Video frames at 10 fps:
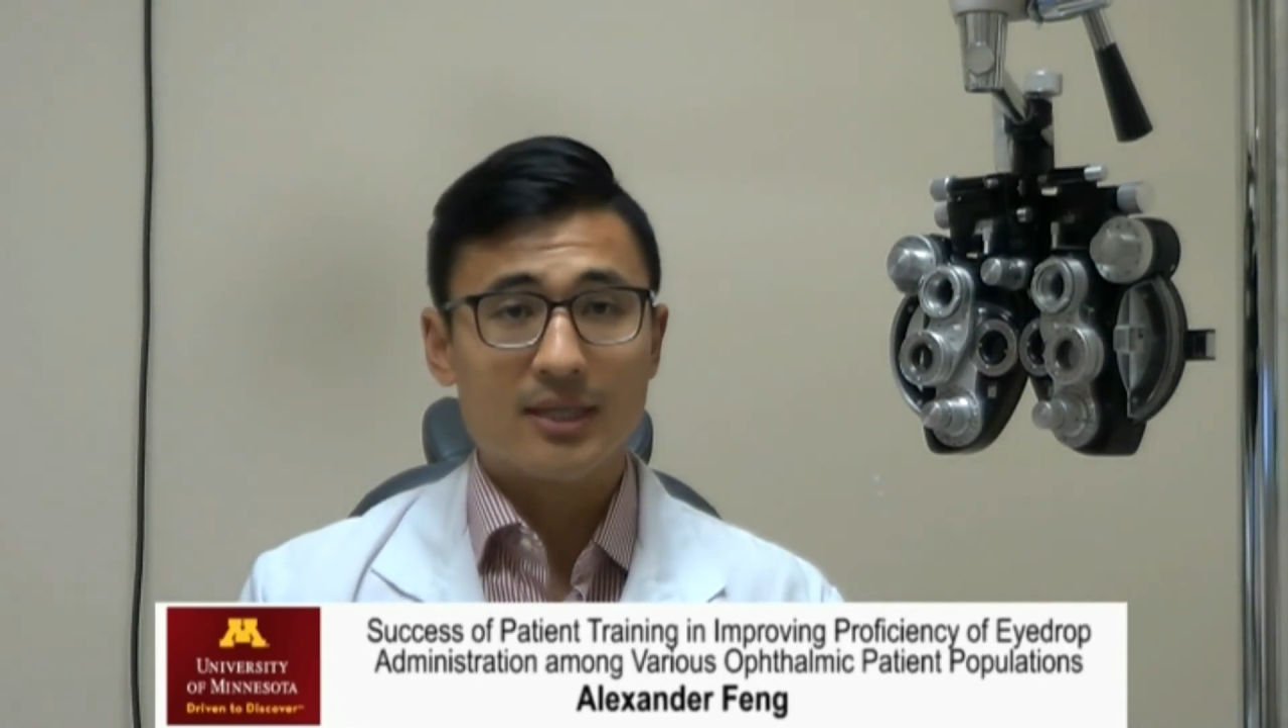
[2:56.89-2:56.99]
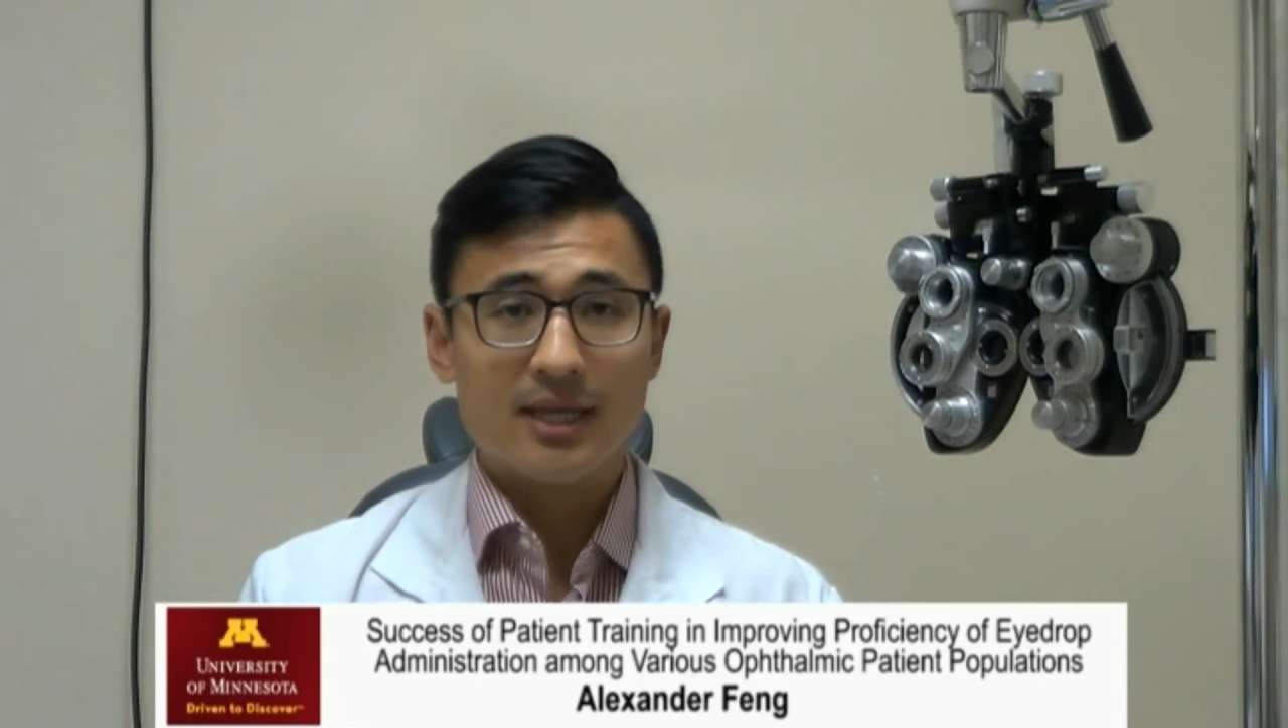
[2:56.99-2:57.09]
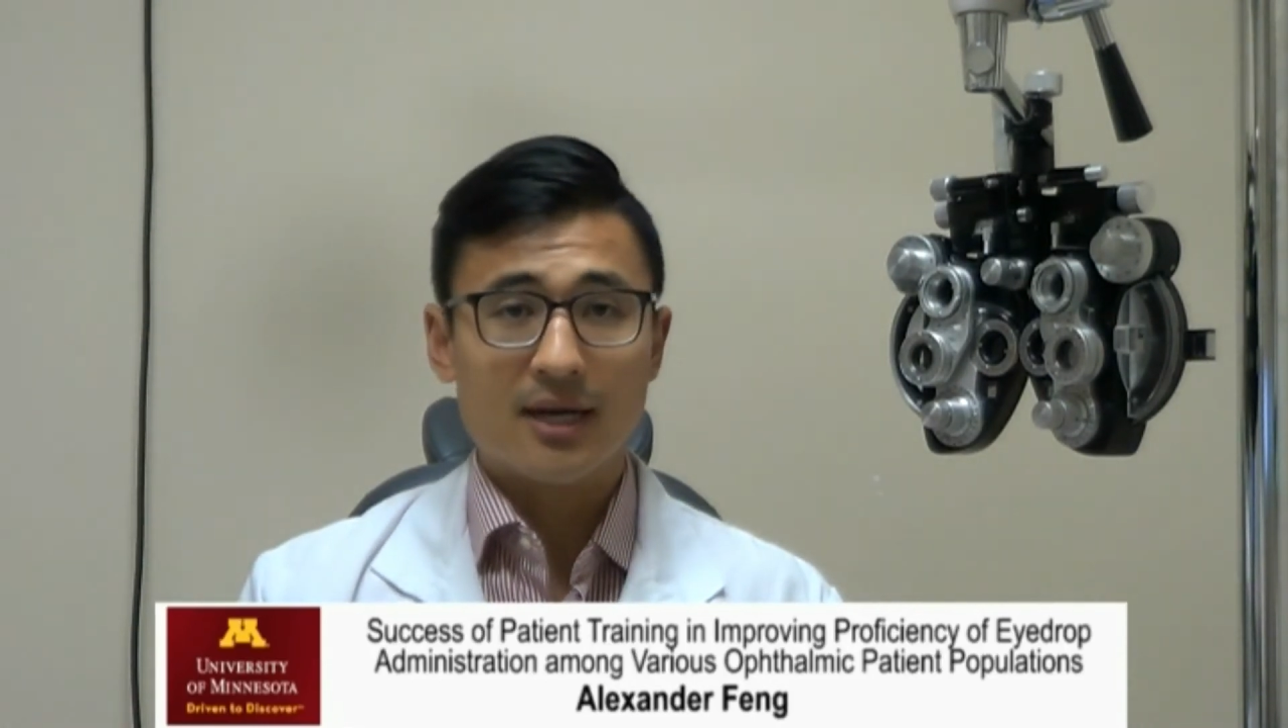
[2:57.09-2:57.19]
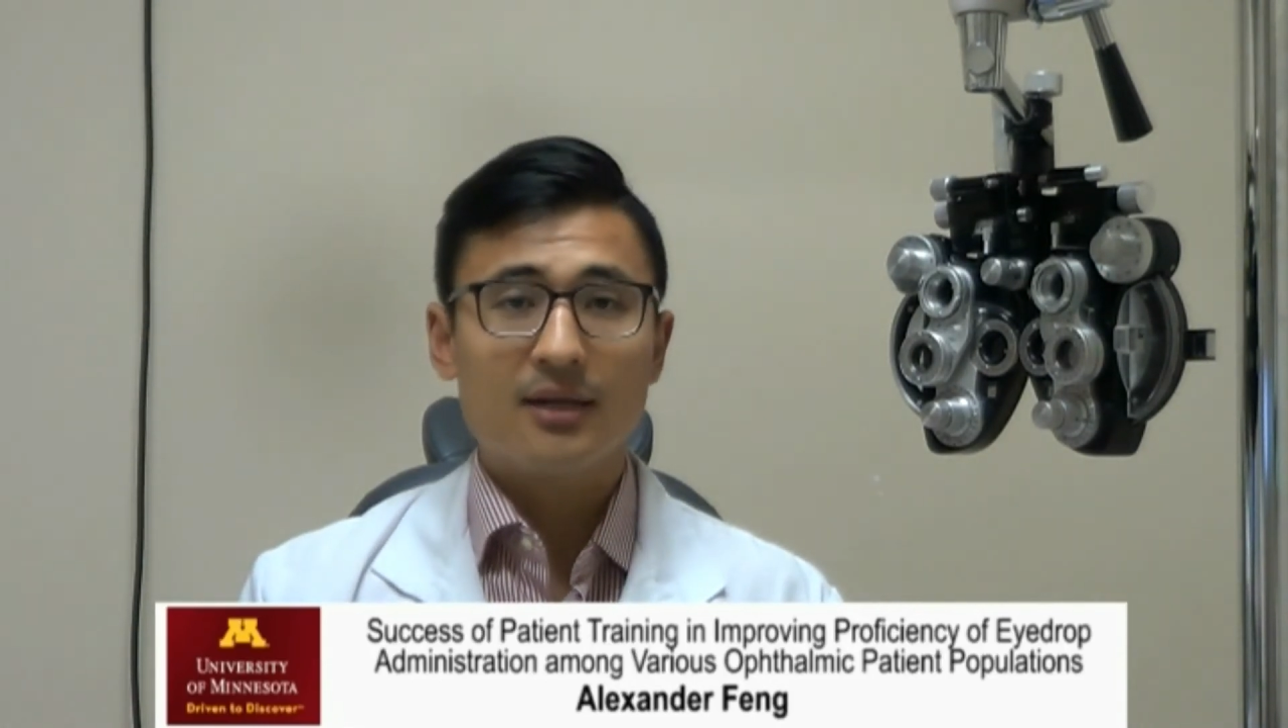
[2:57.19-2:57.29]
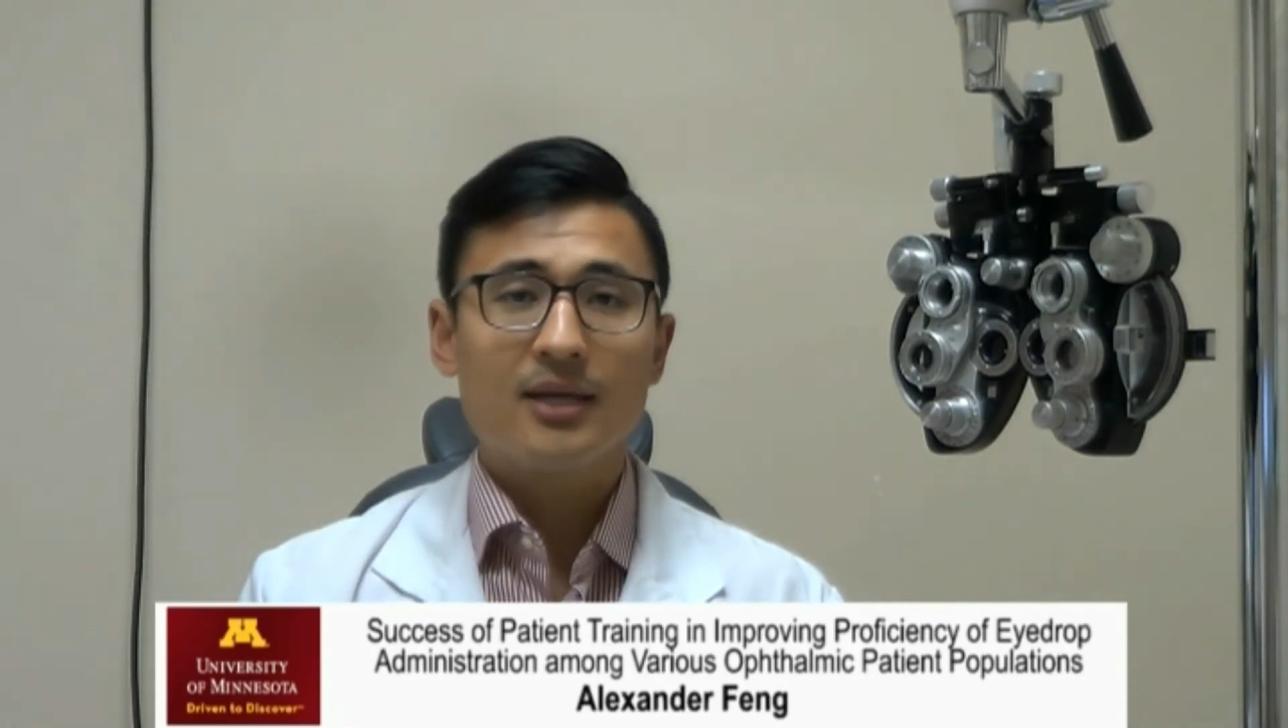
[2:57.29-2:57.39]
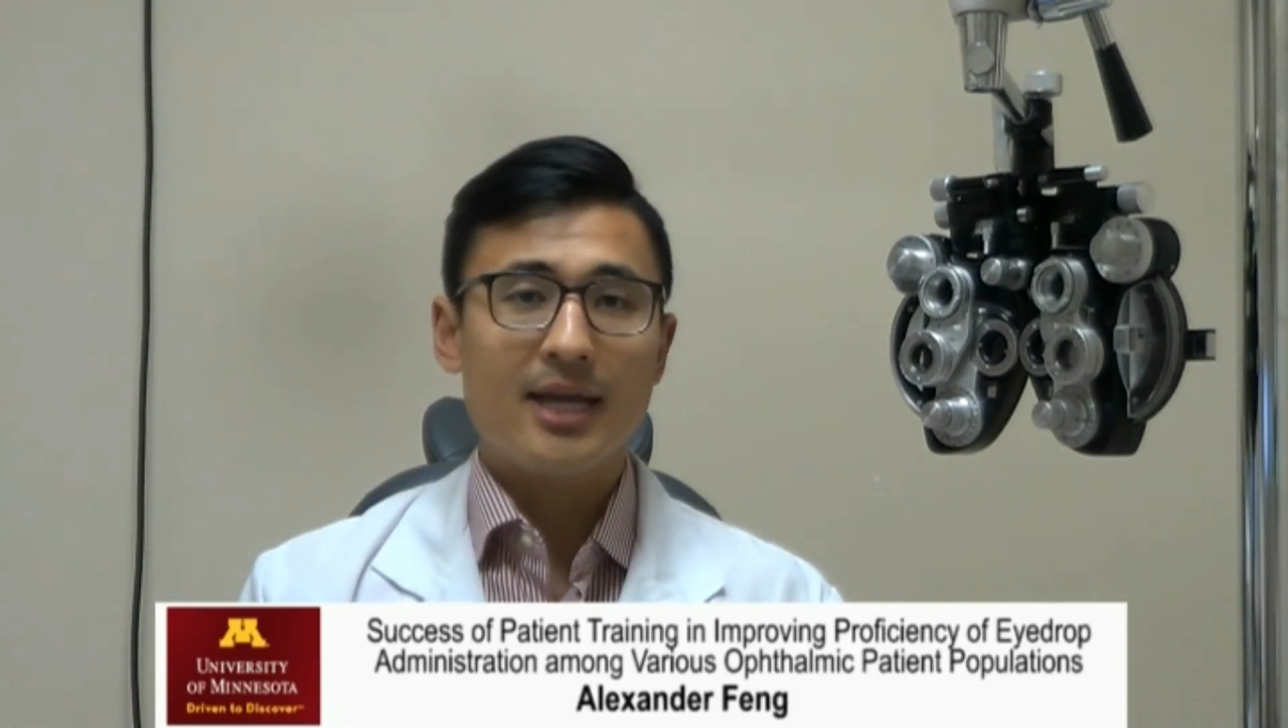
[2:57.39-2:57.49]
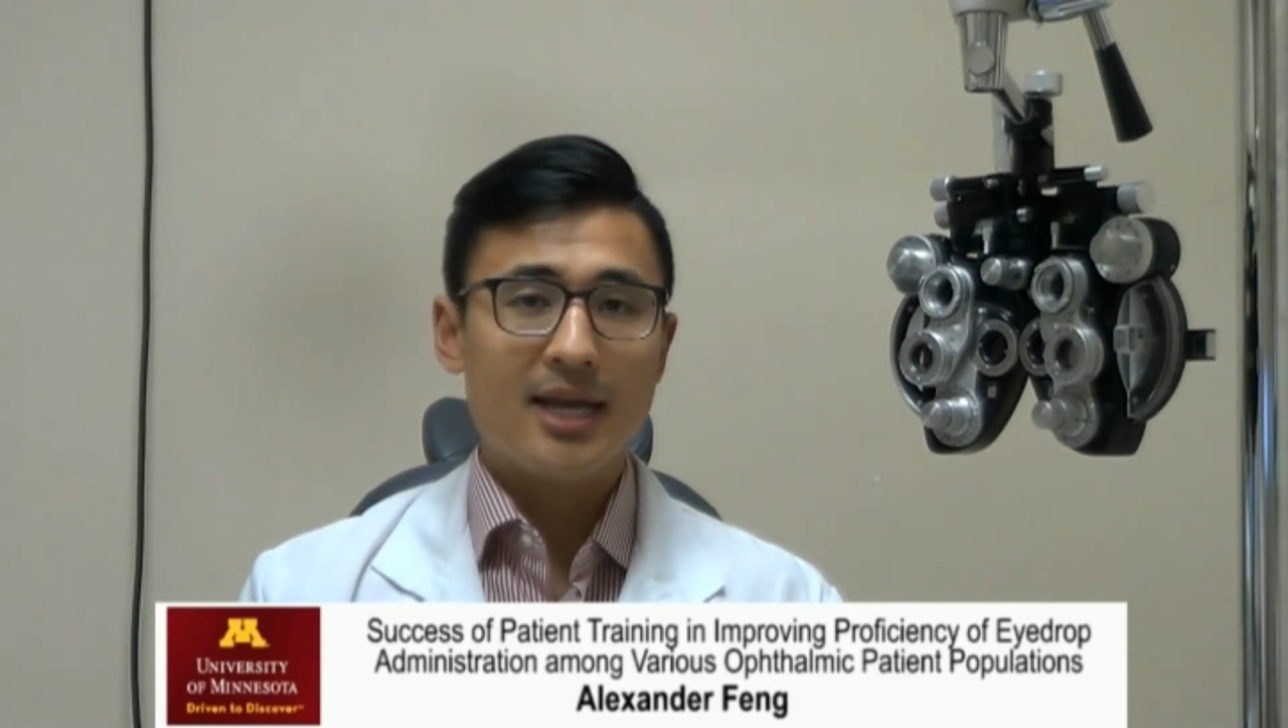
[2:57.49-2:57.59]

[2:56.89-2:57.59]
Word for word: yet